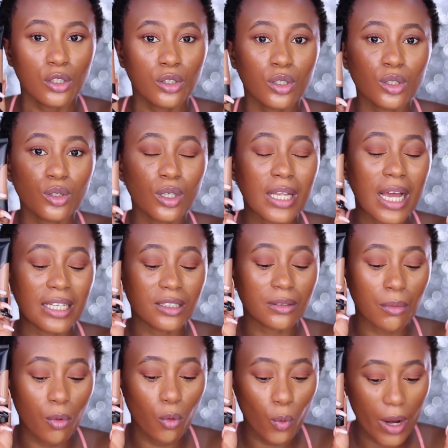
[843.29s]
So this one
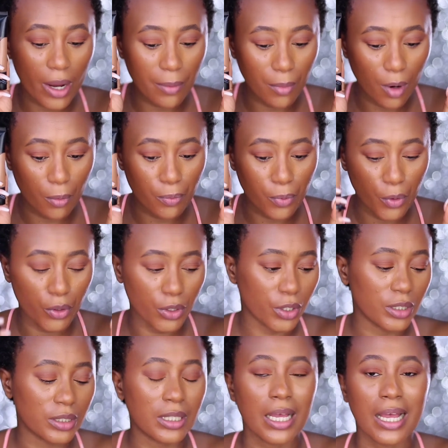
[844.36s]
has way more
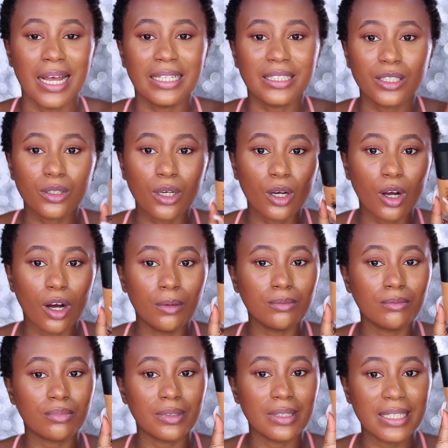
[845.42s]
product. This one
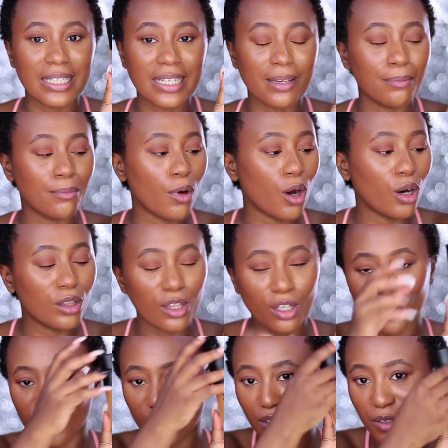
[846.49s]
comes in a more
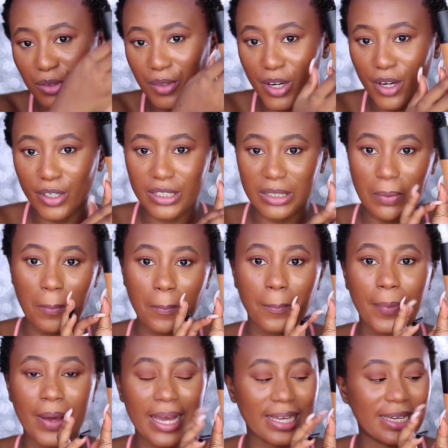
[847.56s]
luxurious
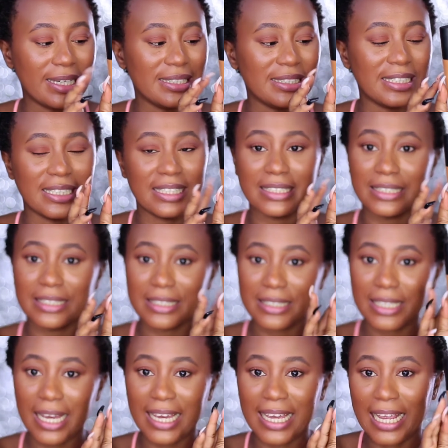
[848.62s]
packaging,
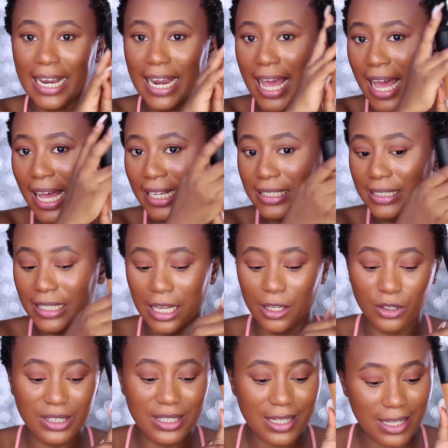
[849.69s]
glass
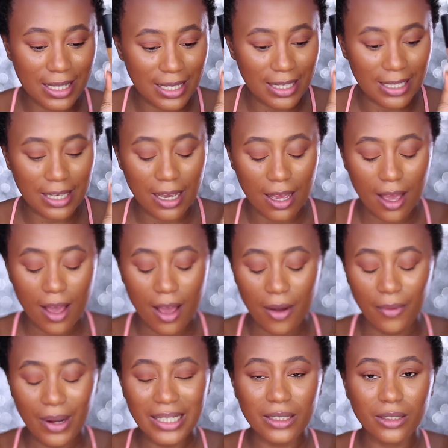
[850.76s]
and sleek.
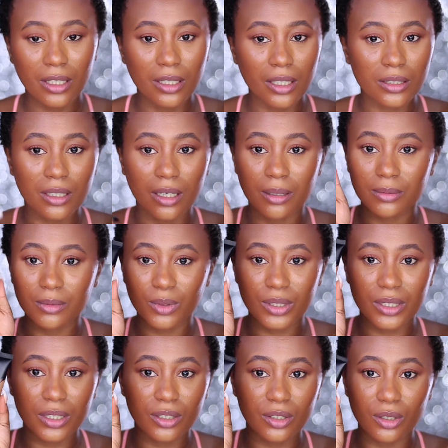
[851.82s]
But this one just comes
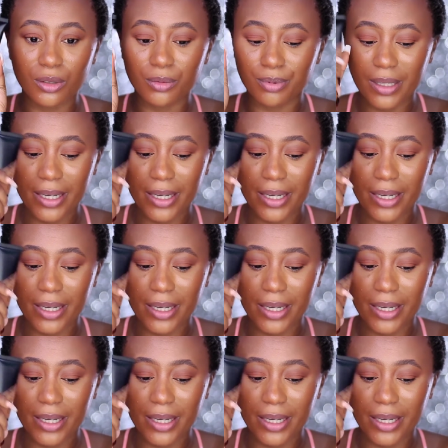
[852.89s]
with a tube.